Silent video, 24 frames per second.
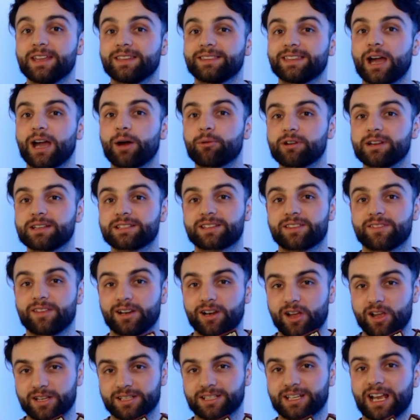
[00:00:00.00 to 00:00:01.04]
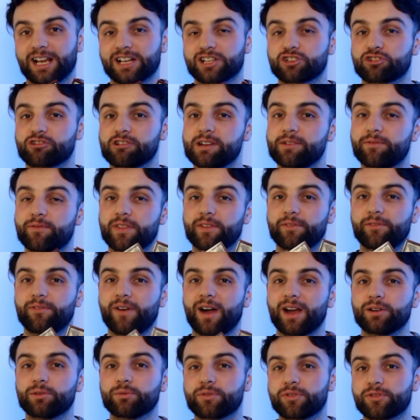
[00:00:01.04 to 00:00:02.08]
Now we're into the last category for the
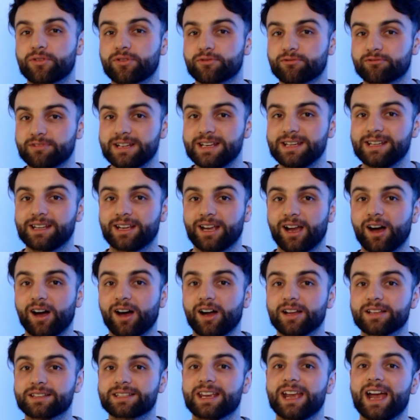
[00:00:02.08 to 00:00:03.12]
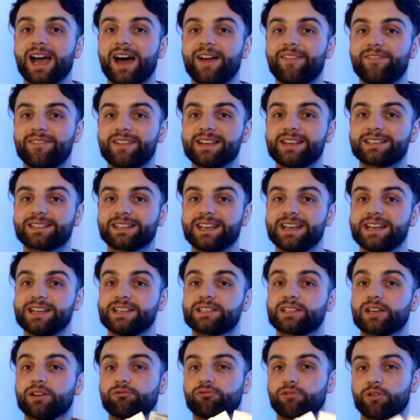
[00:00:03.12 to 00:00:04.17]
final 3 cards, and this
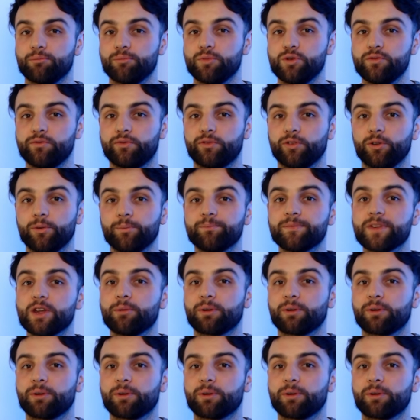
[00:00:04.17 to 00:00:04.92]
is removal.